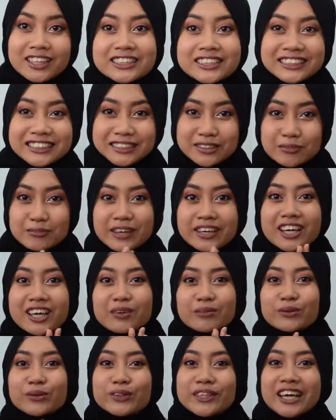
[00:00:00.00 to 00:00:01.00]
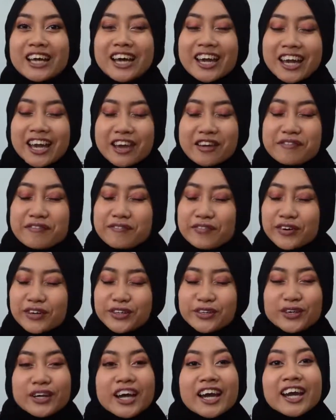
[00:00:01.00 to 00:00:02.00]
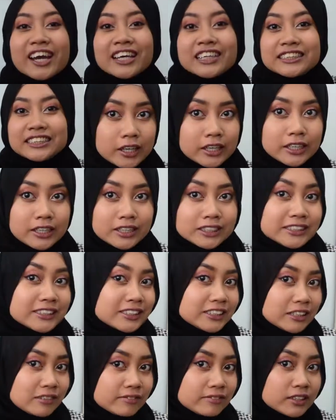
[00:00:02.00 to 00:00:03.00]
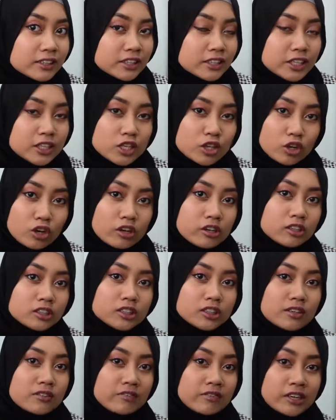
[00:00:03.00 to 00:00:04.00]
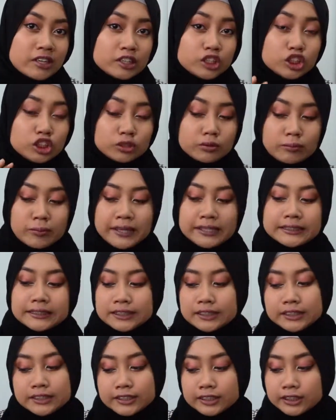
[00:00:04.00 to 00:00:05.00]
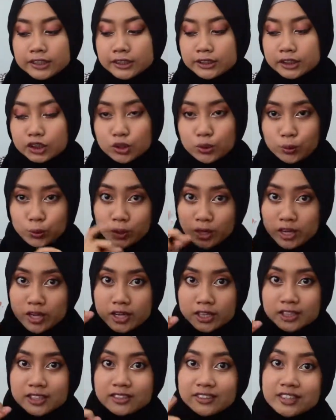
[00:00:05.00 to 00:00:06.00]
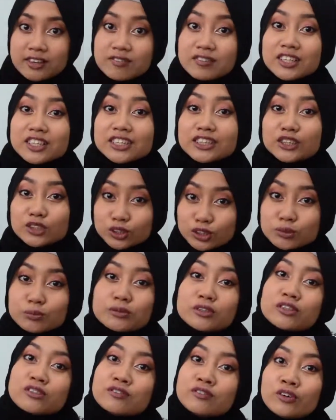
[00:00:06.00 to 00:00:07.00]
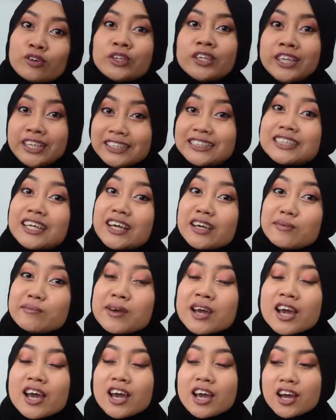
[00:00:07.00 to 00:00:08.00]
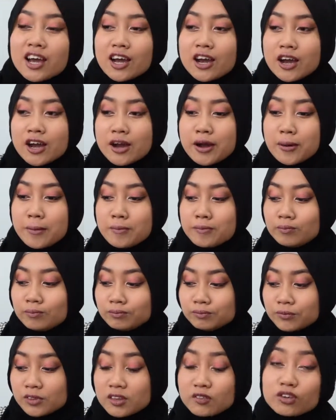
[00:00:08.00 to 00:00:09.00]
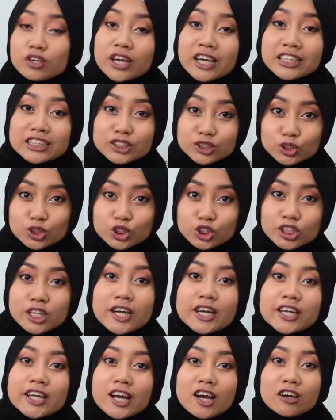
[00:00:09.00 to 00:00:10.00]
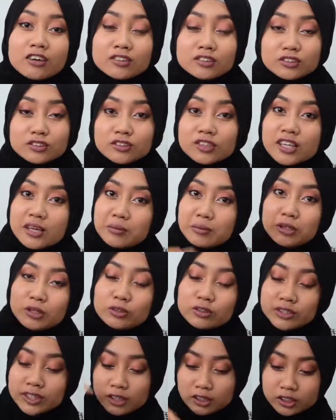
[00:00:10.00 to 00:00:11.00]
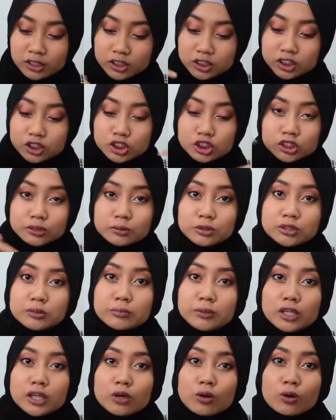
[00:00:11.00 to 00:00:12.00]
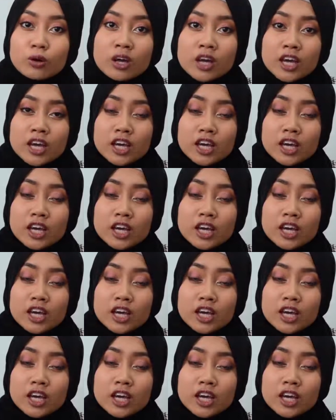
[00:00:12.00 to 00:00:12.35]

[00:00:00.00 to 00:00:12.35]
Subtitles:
This is the makeup look that I have for you guys. It is definitely not very dramatic, so definitely suitable for daytime. If you guys do try it out, do let me know down in the description below